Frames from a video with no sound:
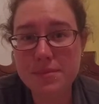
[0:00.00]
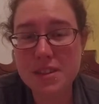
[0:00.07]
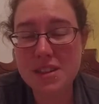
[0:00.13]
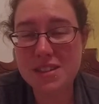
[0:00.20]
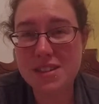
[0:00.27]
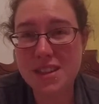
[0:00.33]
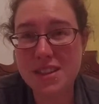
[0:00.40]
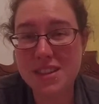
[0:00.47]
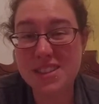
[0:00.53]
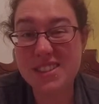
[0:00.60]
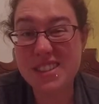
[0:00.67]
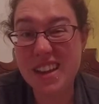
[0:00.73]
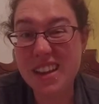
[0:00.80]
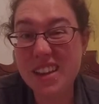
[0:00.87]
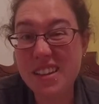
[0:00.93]
Is it the
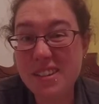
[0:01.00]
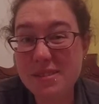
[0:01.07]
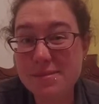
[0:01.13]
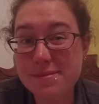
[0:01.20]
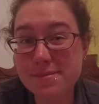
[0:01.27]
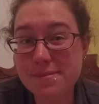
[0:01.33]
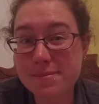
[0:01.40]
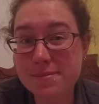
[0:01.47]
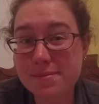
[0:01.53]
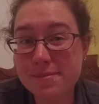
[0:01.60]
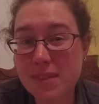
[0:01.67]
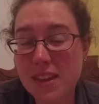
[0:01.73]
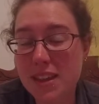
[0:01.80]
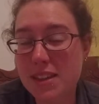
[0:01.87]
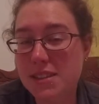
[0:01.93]
setting?
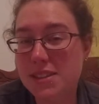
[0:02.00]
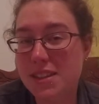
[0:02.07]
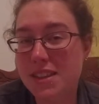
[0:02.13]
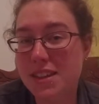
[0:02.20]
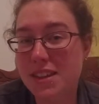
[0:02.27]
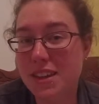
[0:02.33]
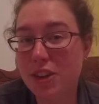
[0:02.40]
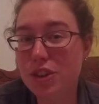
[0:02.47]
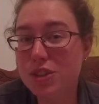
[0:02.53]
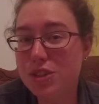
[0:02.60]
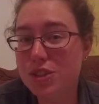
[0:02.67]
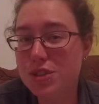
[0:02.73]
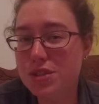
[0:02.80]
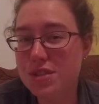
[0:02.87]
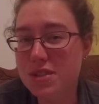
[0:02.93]
Is it
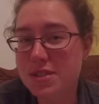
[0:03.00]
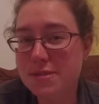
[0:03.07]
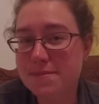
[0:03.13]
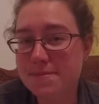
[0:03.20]
characters?